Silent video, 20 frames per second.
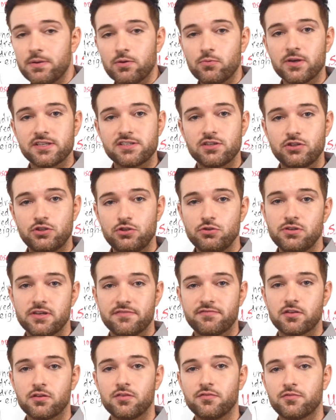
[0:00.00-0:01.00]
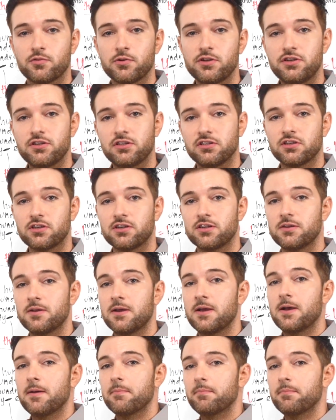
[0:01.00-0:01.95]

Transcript: it wasn't too difficult for you to learn,